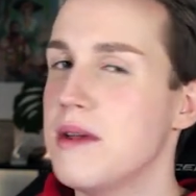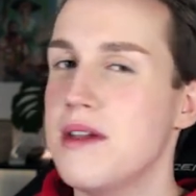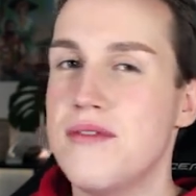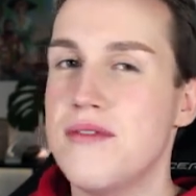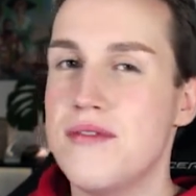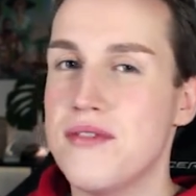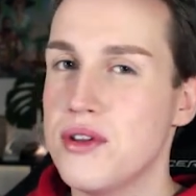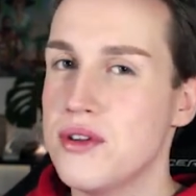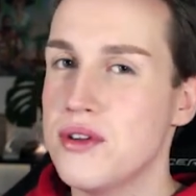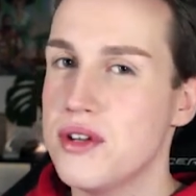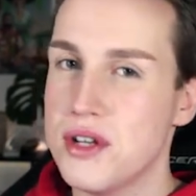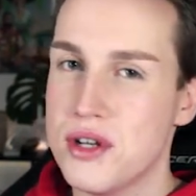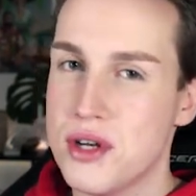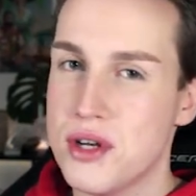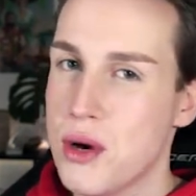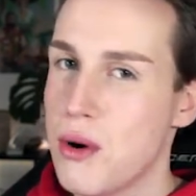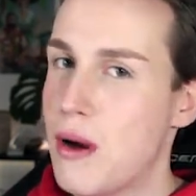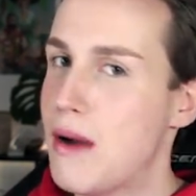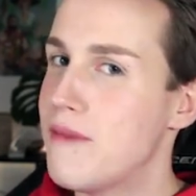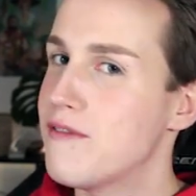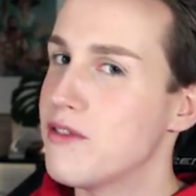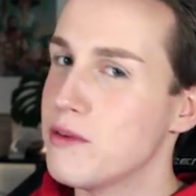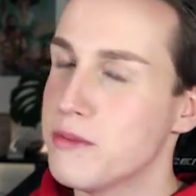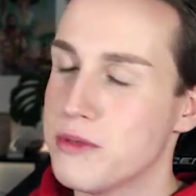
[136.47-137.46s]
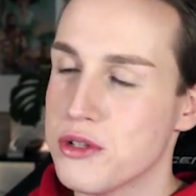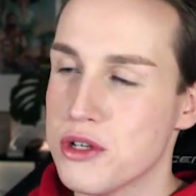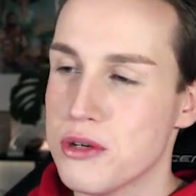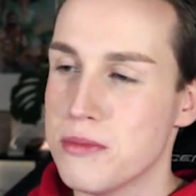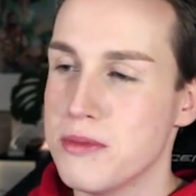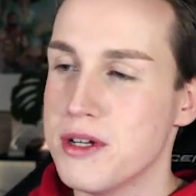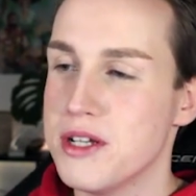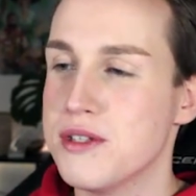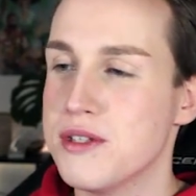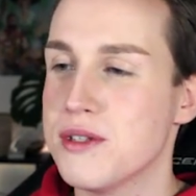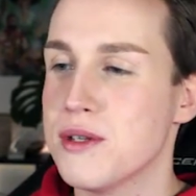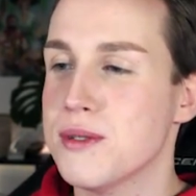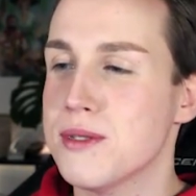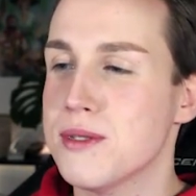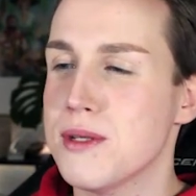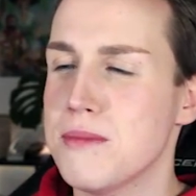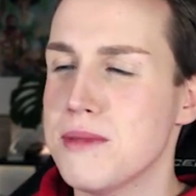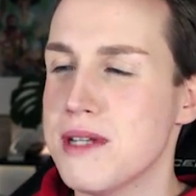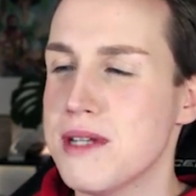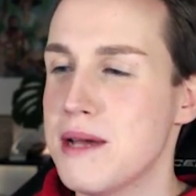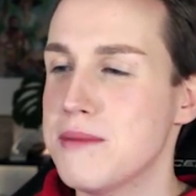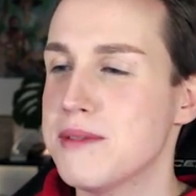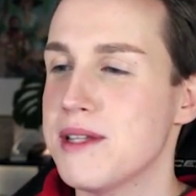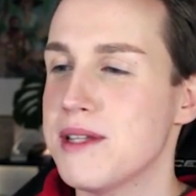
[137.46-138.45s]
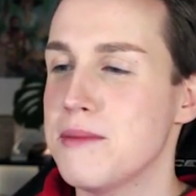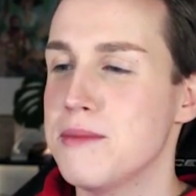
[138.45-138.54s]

If you didn't know, I'm from Germany, so sometimes